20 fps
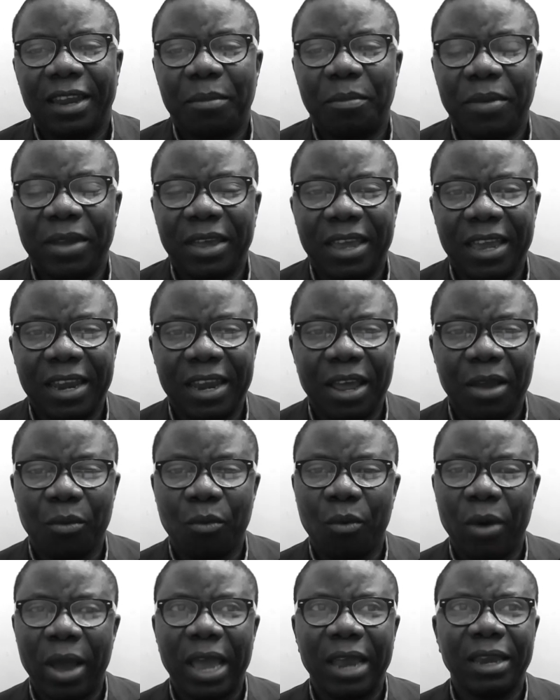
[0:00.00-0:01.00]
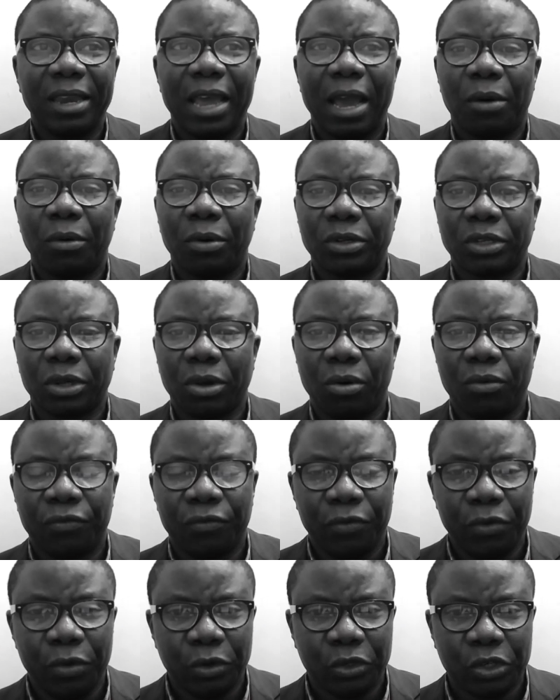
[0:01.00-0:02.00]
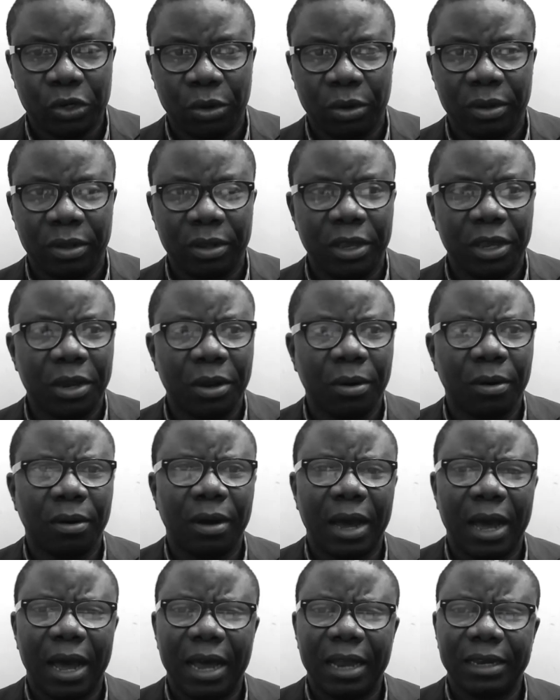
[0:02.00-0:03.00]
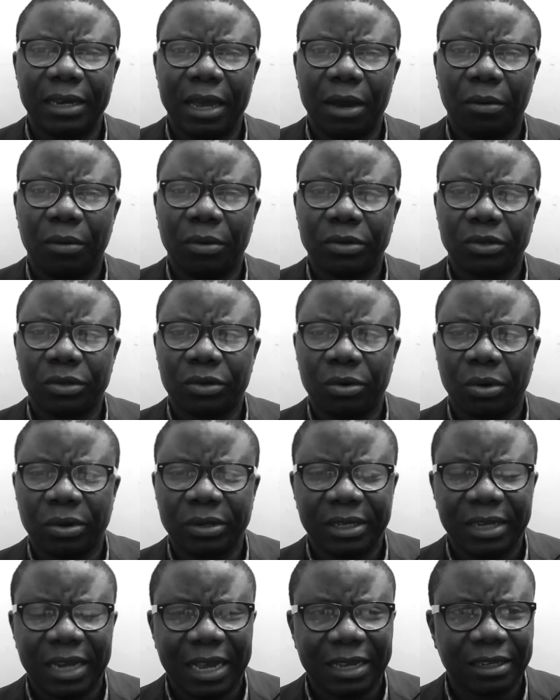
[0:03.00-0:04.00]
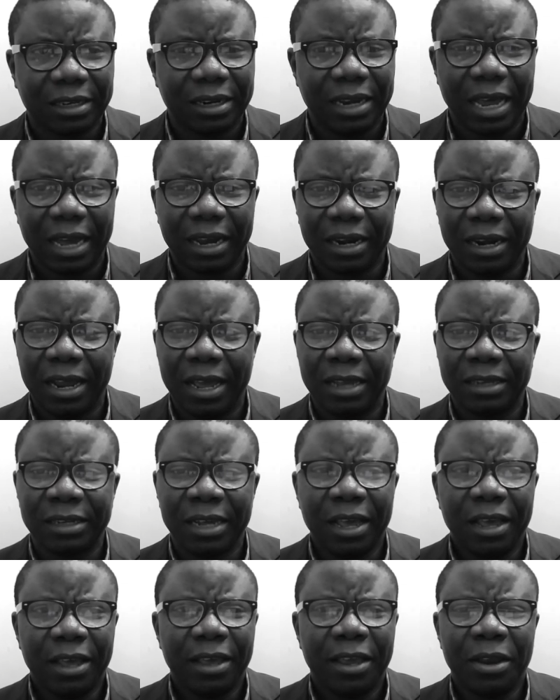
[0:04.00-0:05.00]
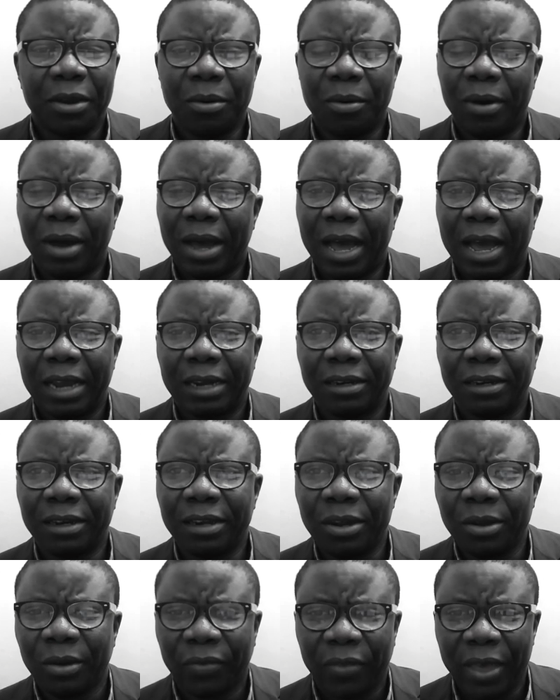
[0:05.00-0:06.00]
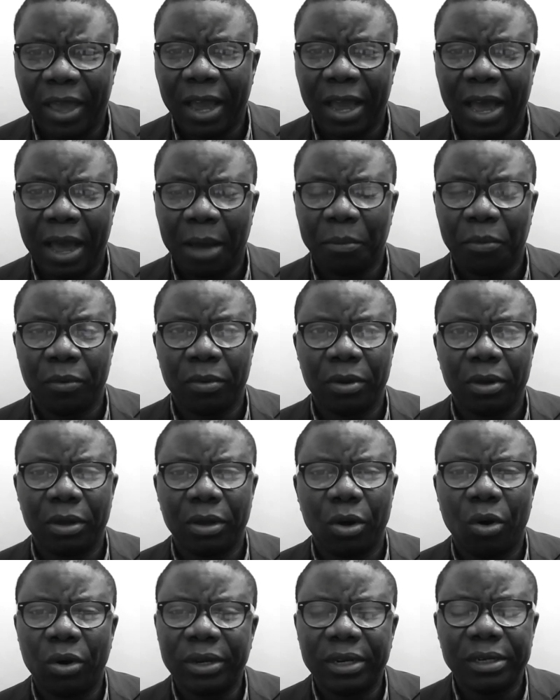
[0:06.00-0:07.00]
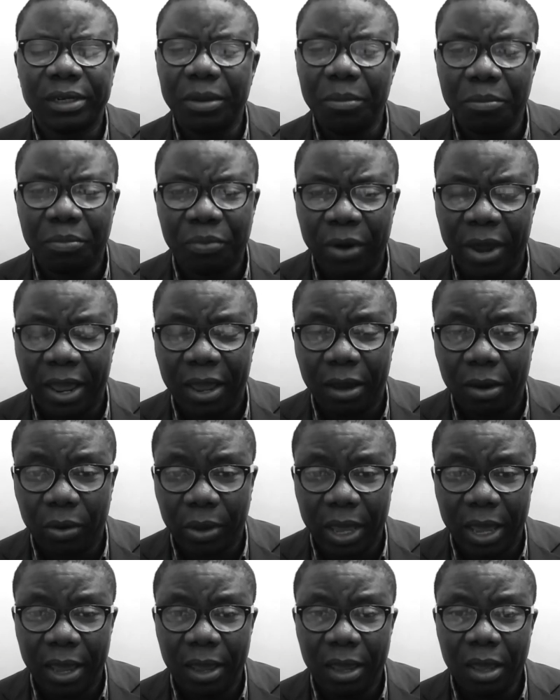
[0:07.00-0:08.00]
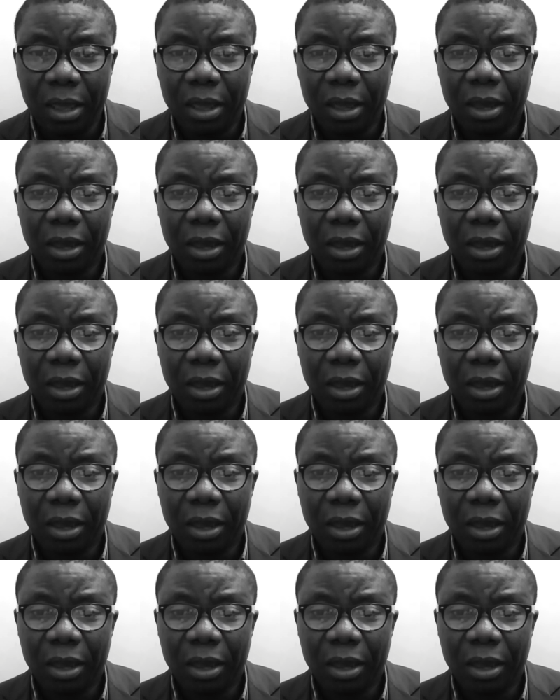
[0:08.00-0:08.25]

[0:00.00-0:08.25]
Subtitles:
the beginning, when there was confusion, you know, and there was great darkness, you know, and nothing happened, God didn't pray, okay?